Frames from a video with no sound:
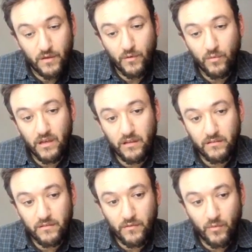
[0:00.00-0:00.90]
Well,
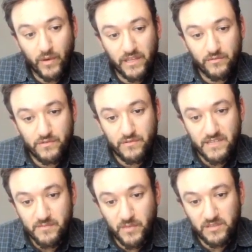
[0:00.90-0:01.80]
when you do
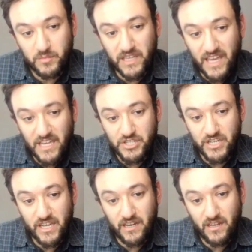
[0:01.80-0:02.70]
this
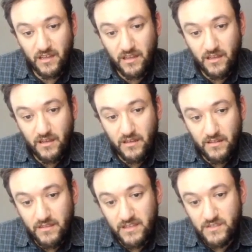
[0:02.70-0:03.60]
multiplication,
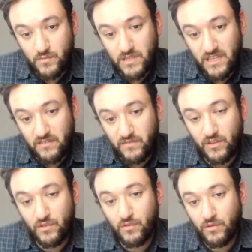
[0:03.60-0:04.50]
this would give
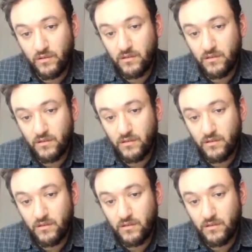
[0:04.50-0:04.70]
you